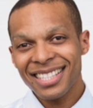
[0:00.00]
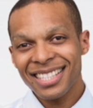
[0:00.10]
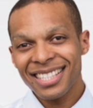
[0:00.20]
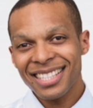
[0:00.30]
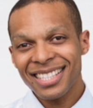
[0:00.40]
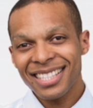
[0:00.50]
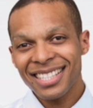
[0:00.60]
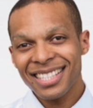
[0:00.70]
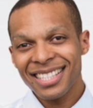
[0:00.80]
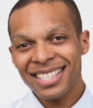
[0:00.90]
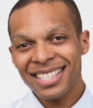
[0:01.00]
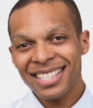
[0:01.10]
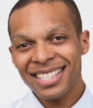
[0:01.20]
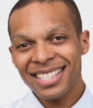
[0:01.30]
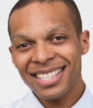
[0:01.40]

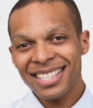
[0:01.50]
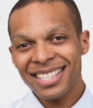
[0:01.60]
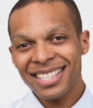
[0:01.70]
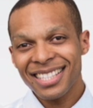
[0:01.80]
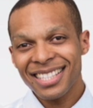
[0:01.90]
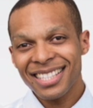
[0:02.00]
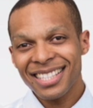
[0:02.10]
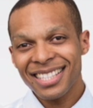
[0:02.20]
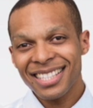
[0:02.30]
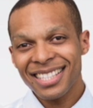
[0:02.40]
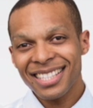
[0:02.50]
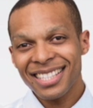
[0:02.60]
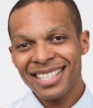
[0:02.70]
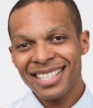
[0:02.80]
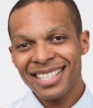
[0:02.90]

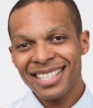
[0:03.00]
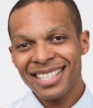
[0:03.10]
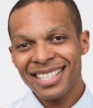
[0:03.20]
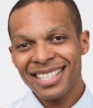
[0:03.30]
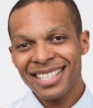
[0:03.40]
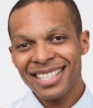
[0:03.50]
(no lip movement)